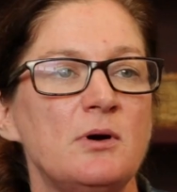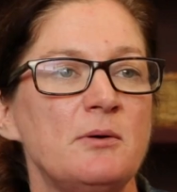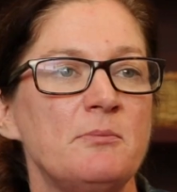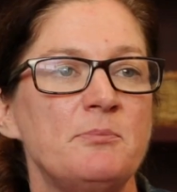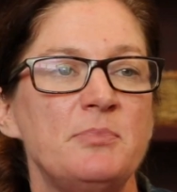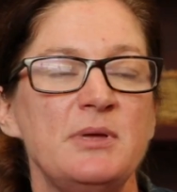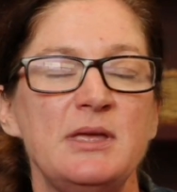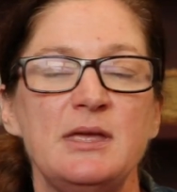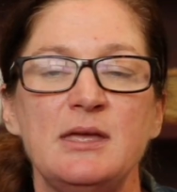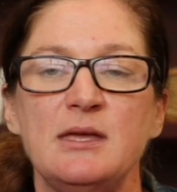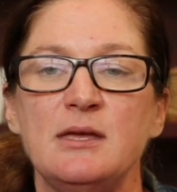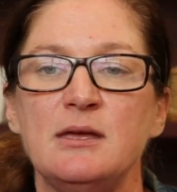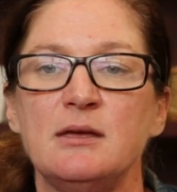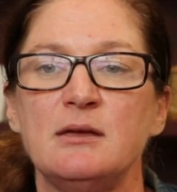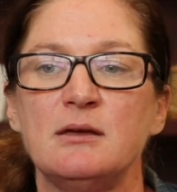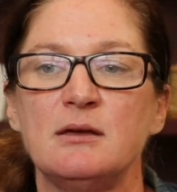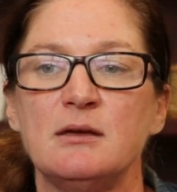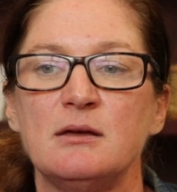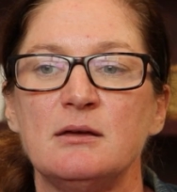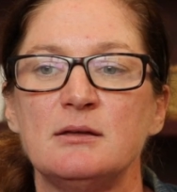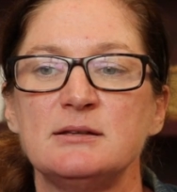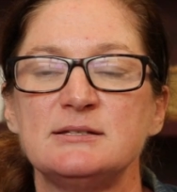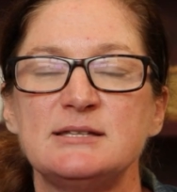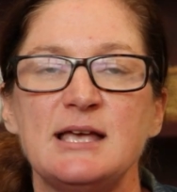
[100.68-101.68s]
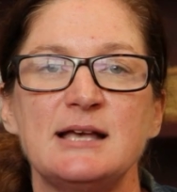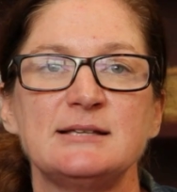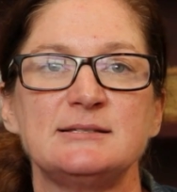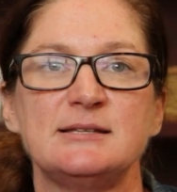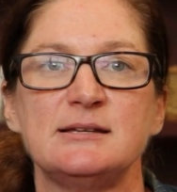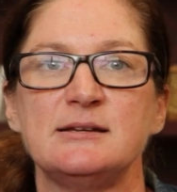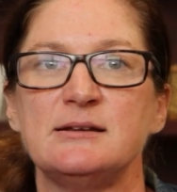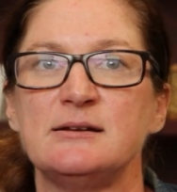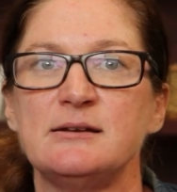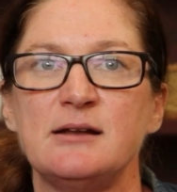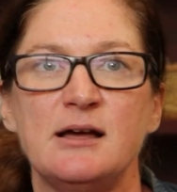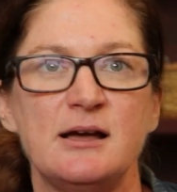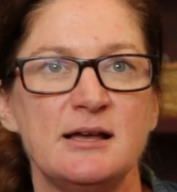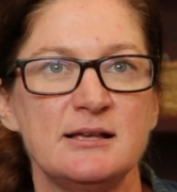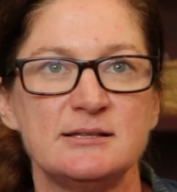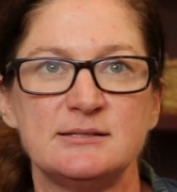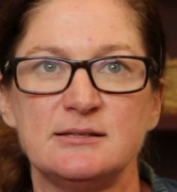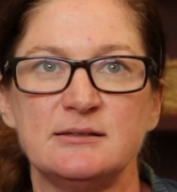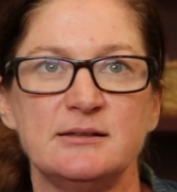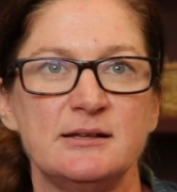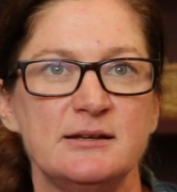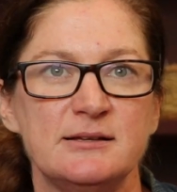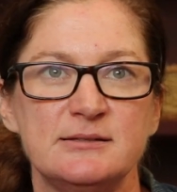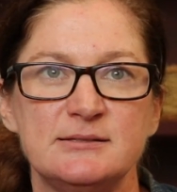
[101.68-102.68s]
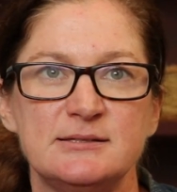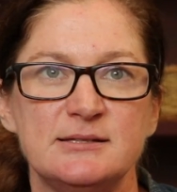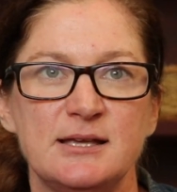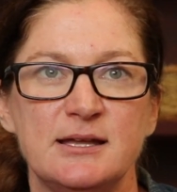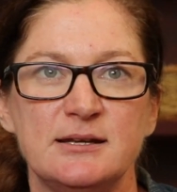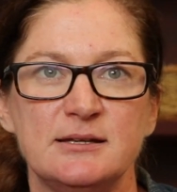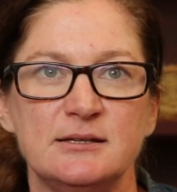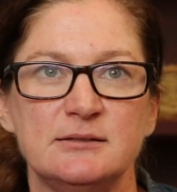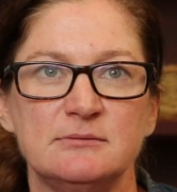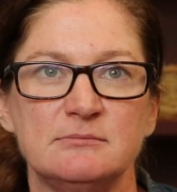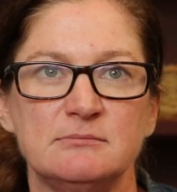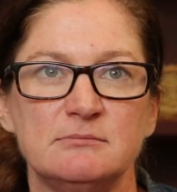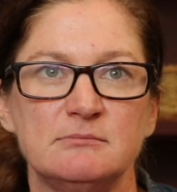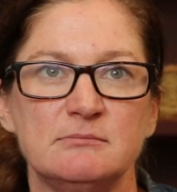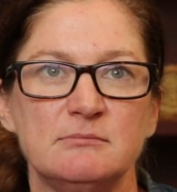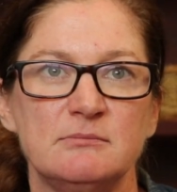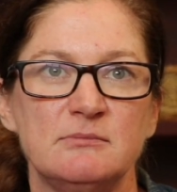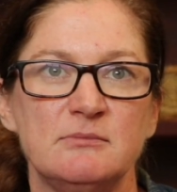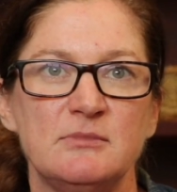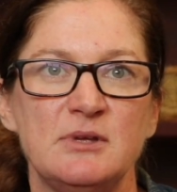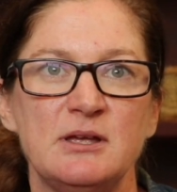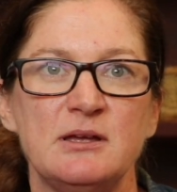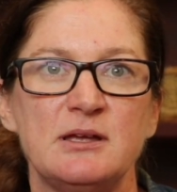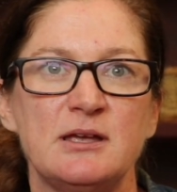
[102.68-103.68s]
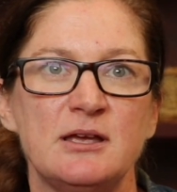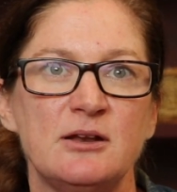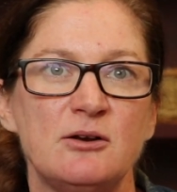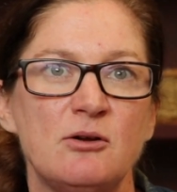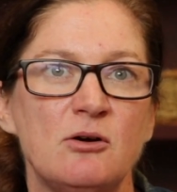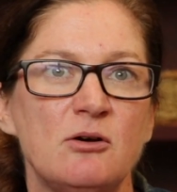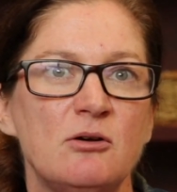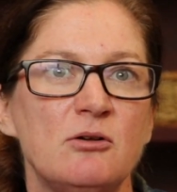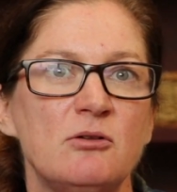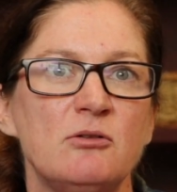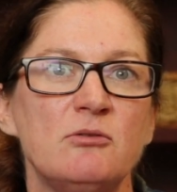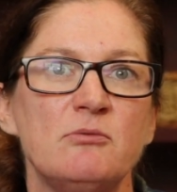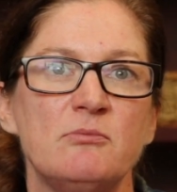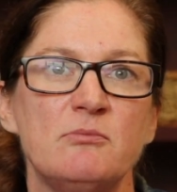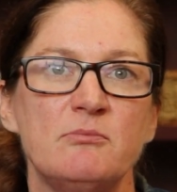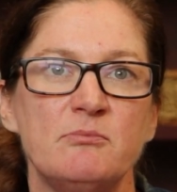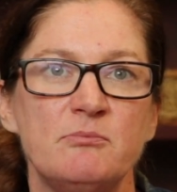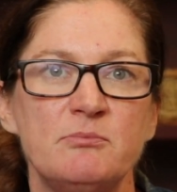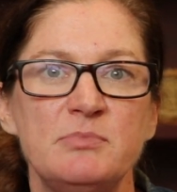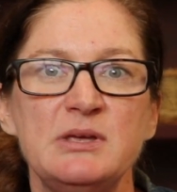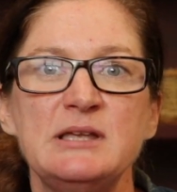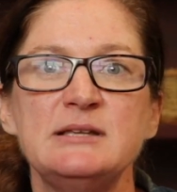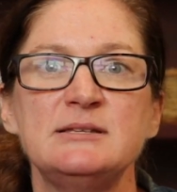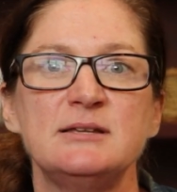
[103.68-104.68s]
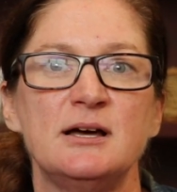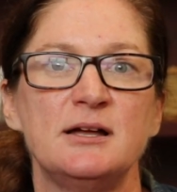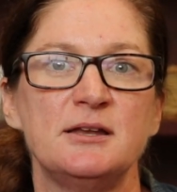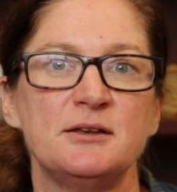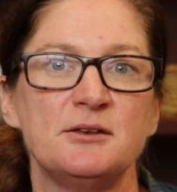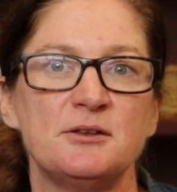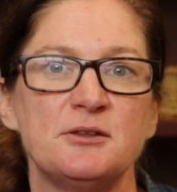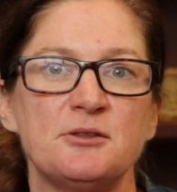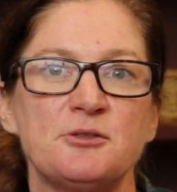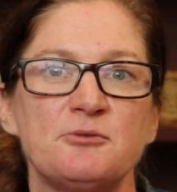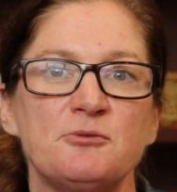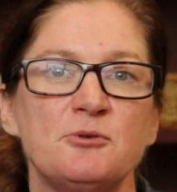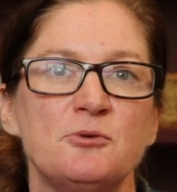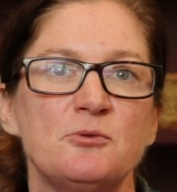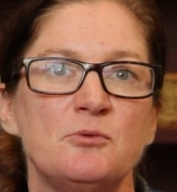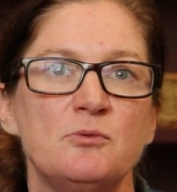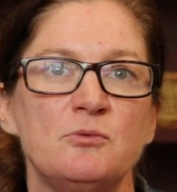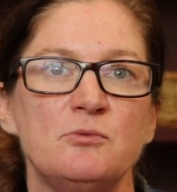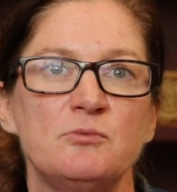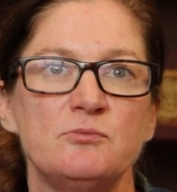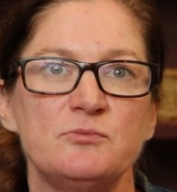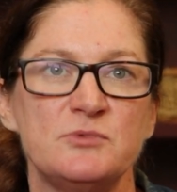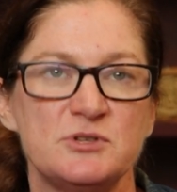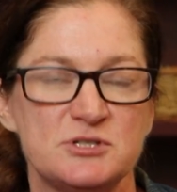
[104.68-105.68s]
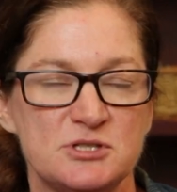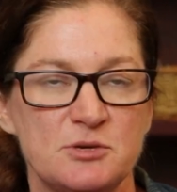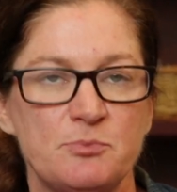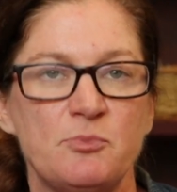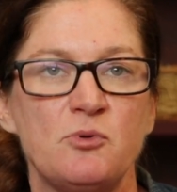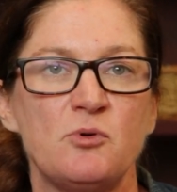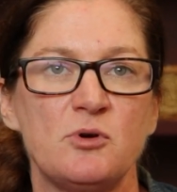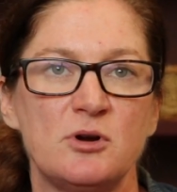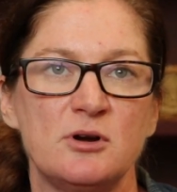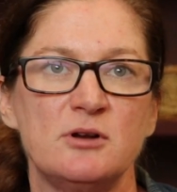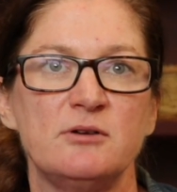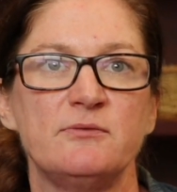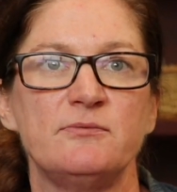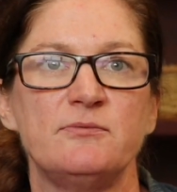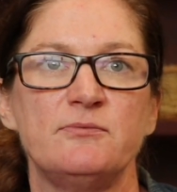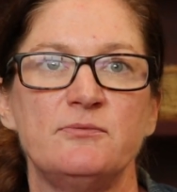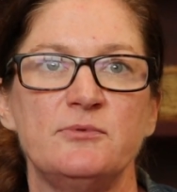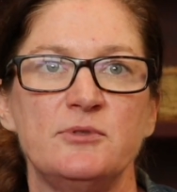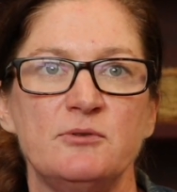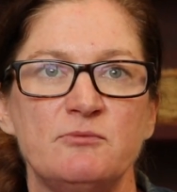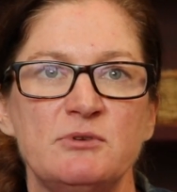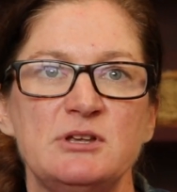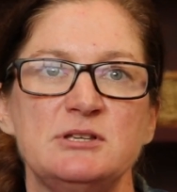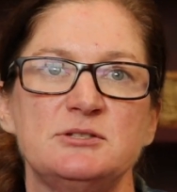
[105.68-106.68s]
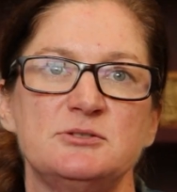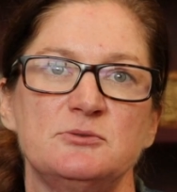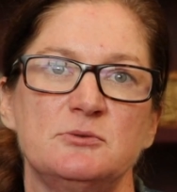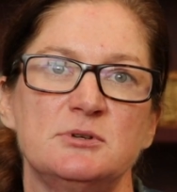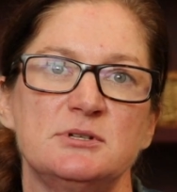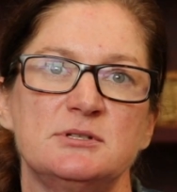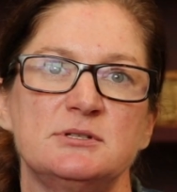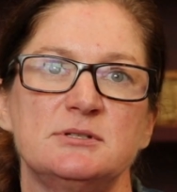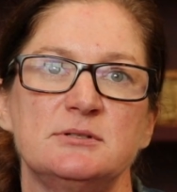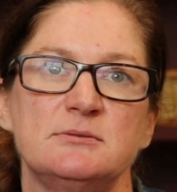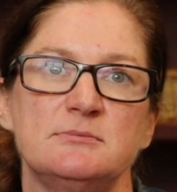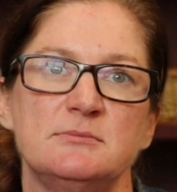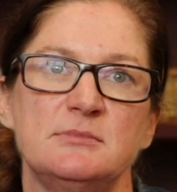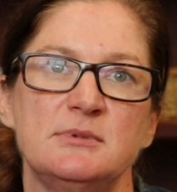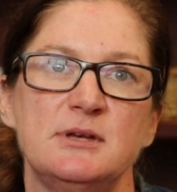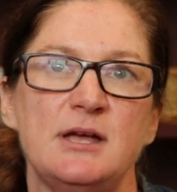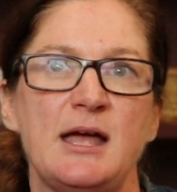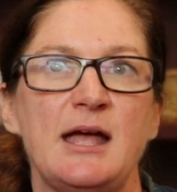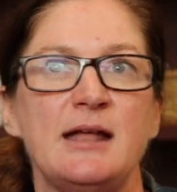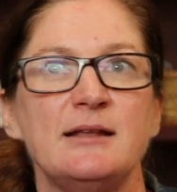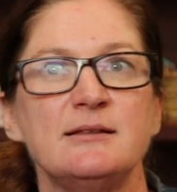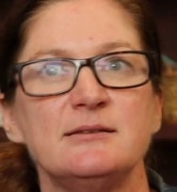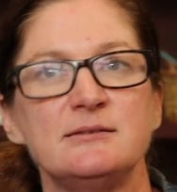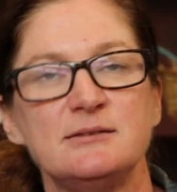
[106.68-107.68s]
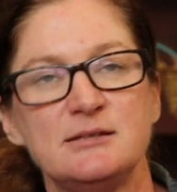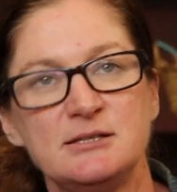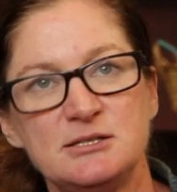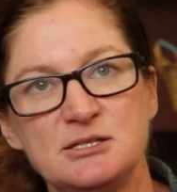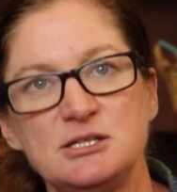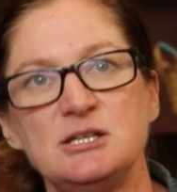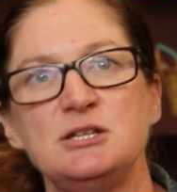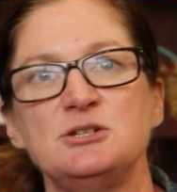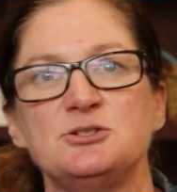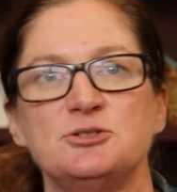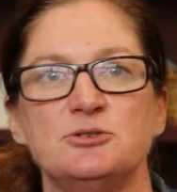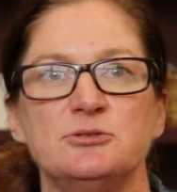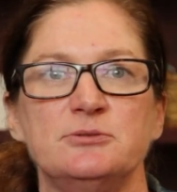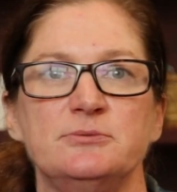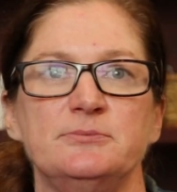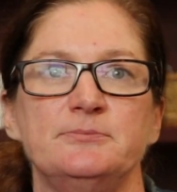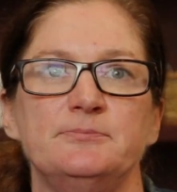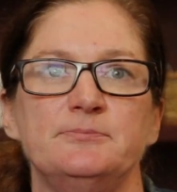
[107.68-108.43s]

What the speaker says: being tested in an isolated setting. It can all be done through the support of the resource and the teacher.